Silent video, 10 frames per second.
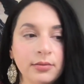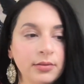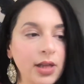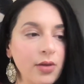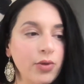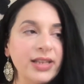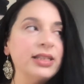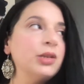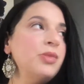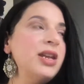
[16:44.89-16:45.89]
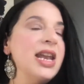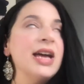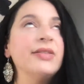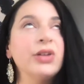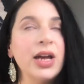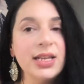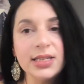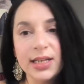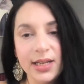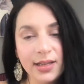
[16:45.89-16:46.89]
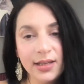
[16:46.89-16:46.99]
that racism never ended.